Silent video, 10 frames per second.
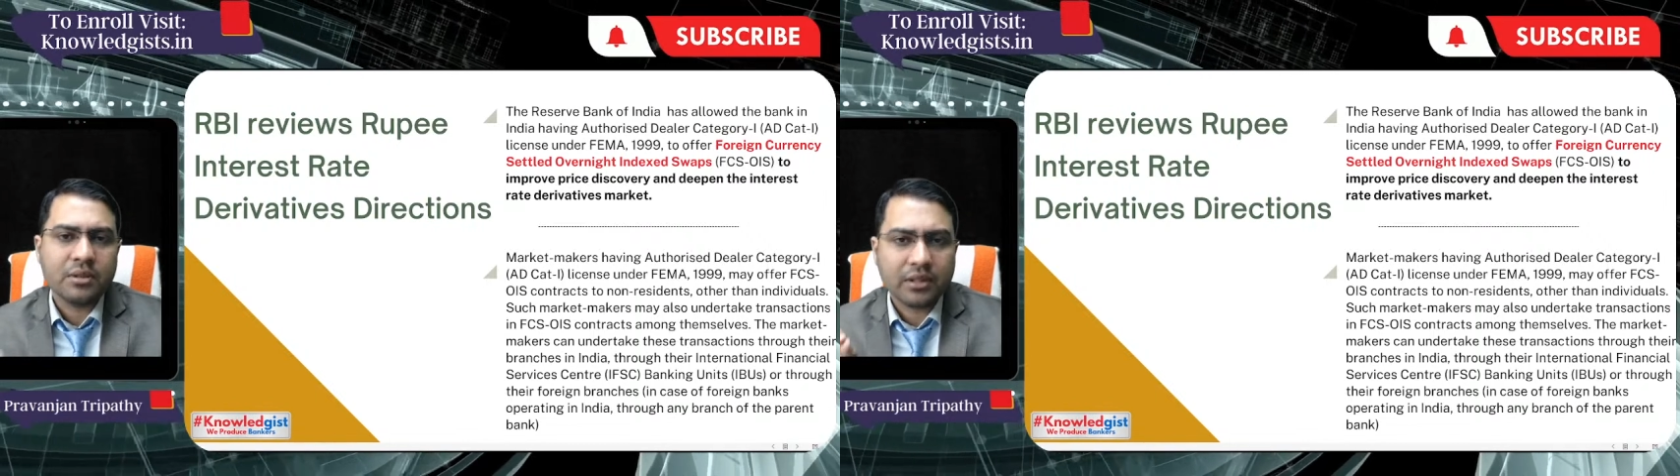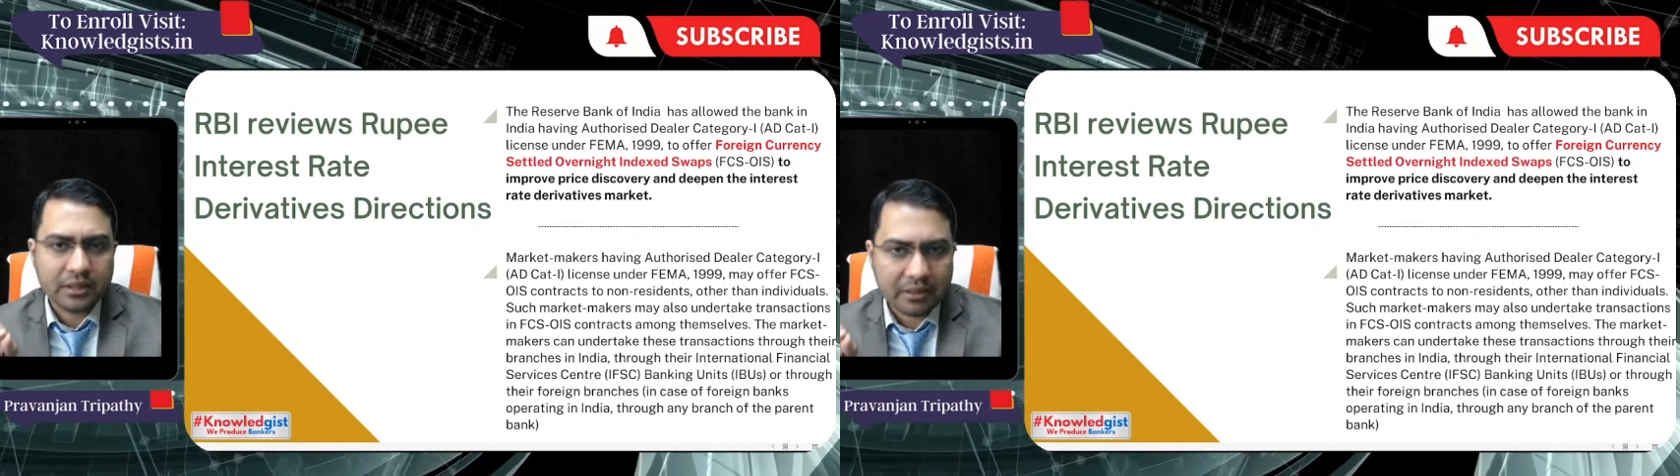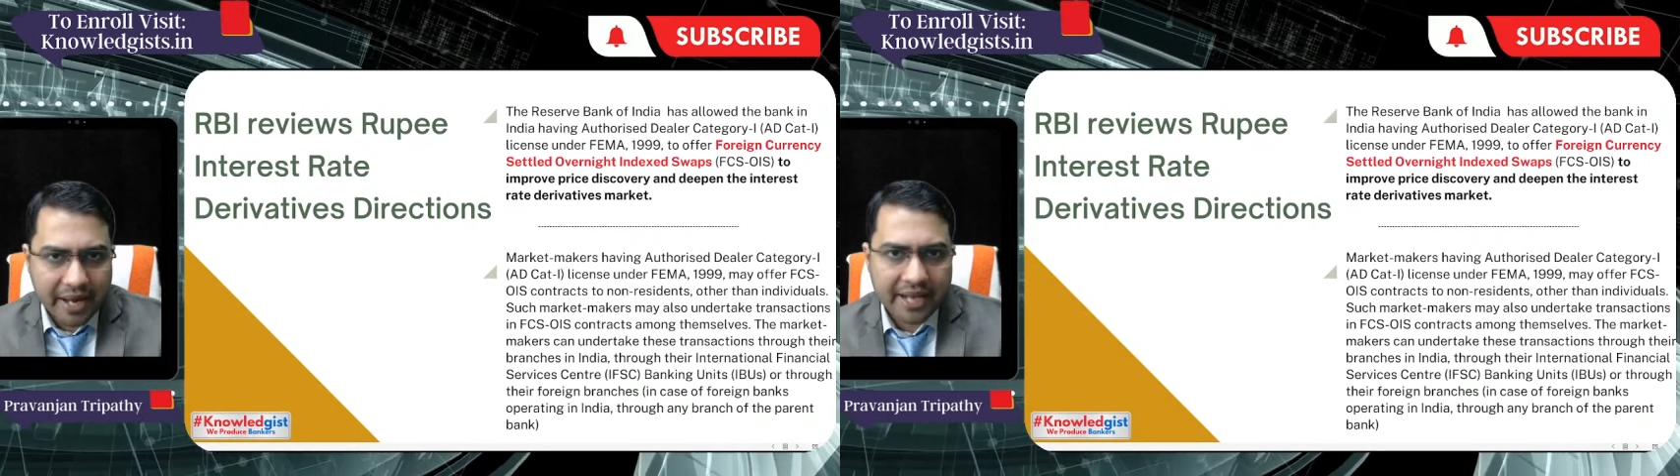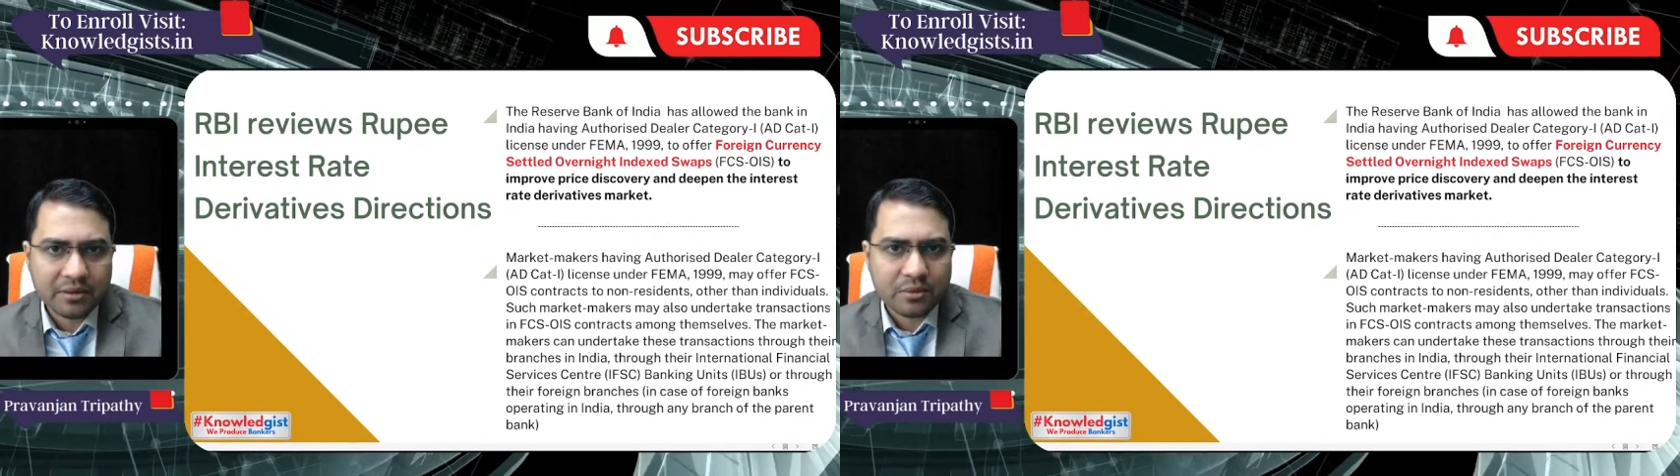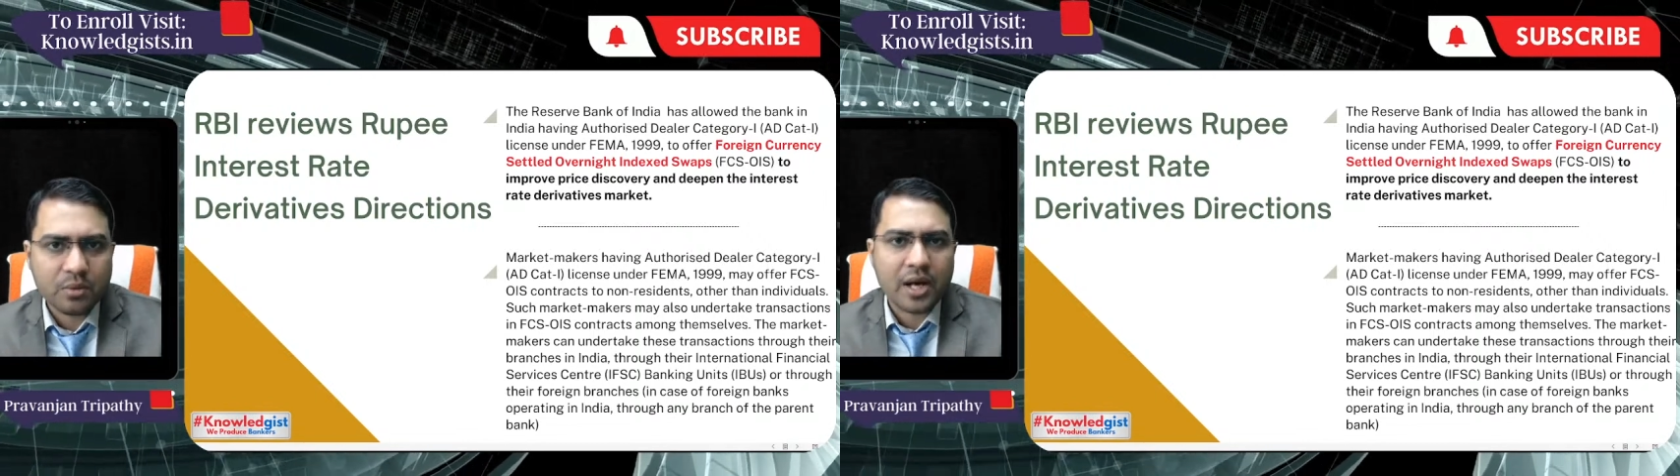The
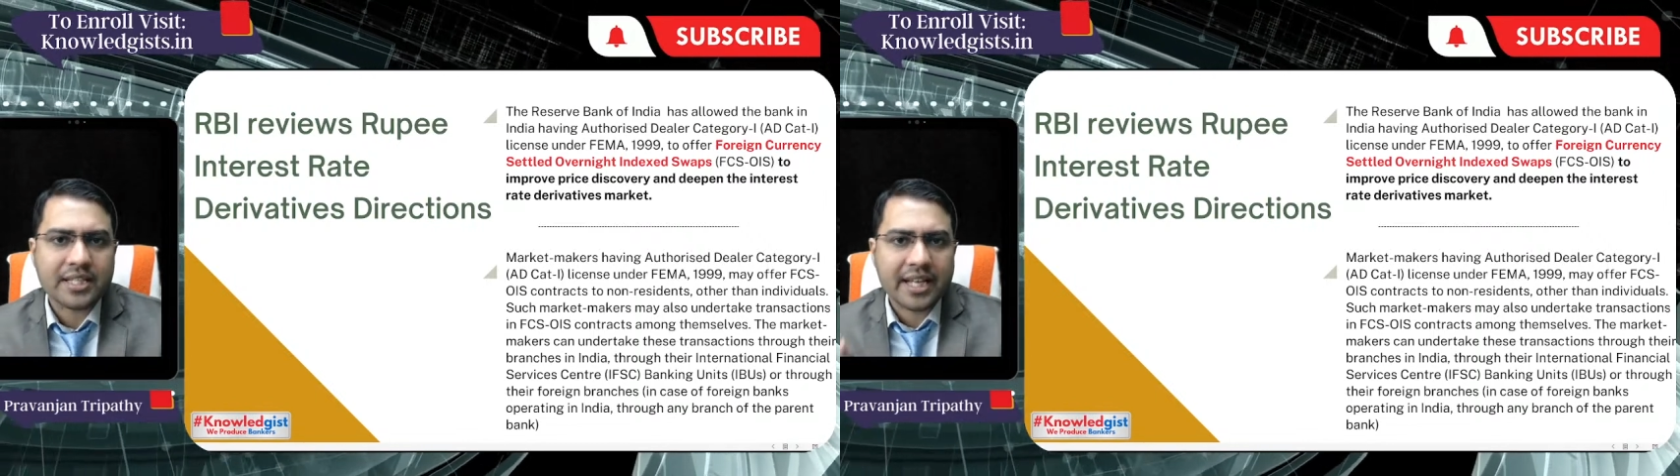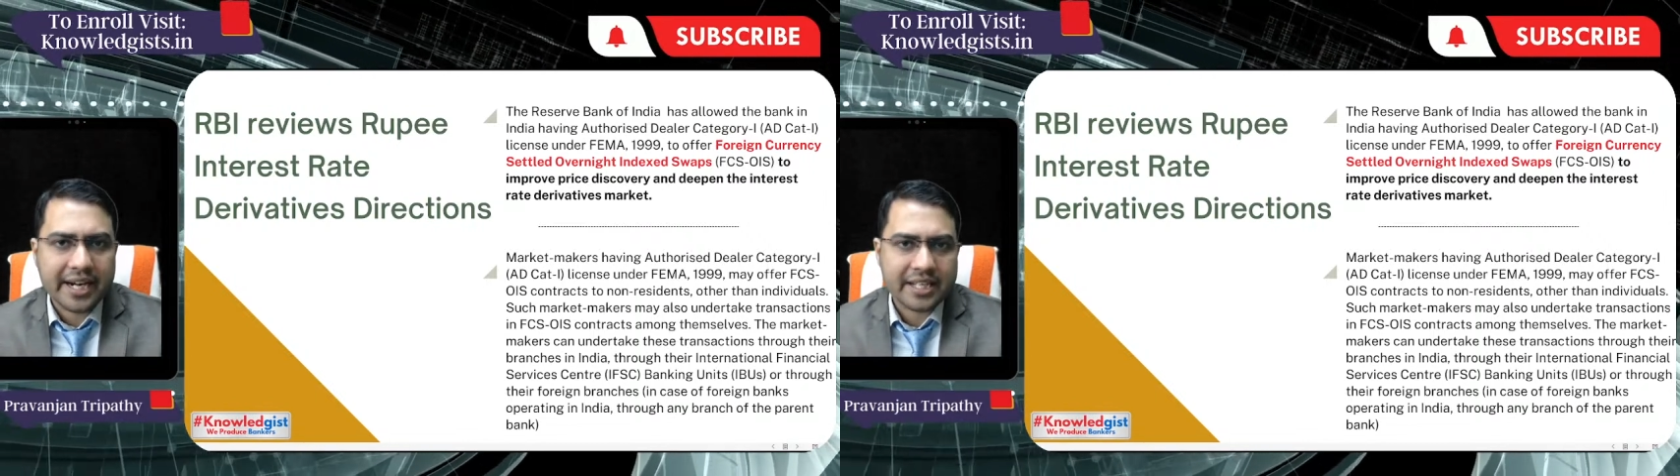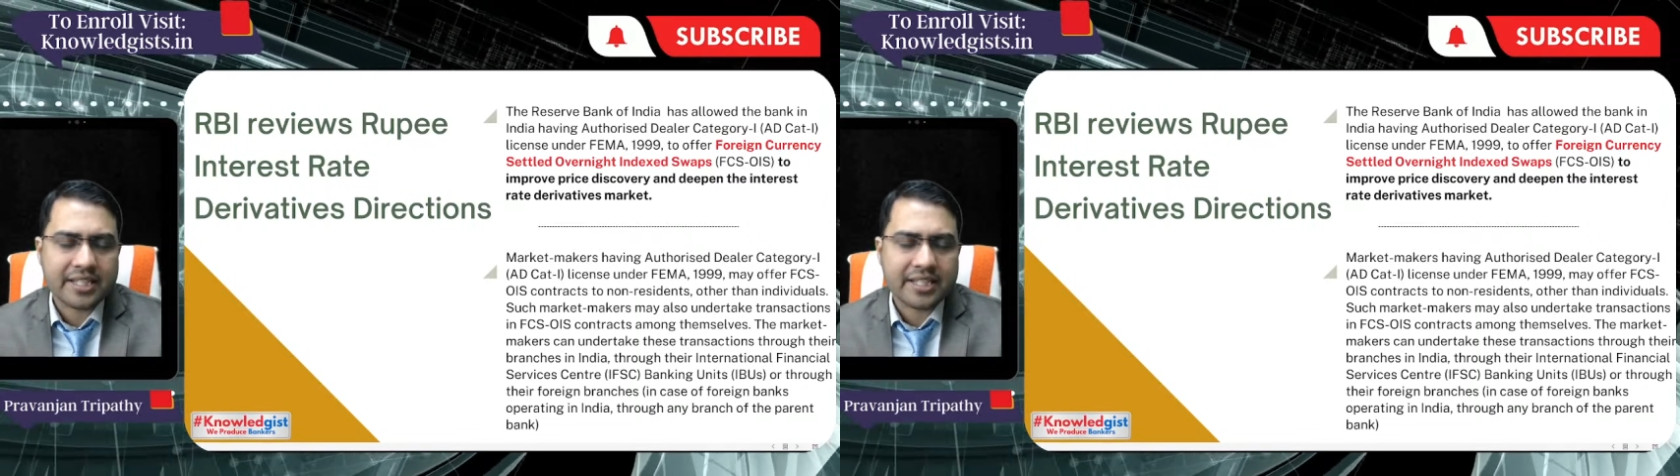bank who has a AD